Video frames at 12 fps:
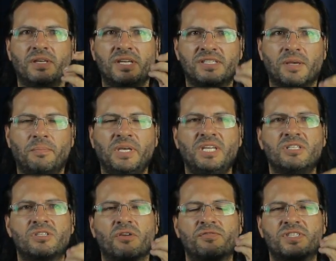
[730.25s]
is a
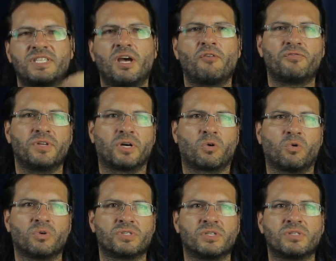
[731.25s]
means of
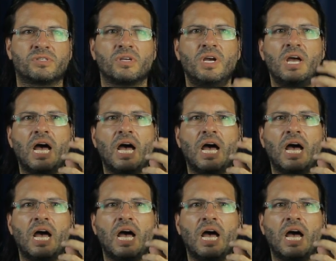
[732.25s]
self-narcosis,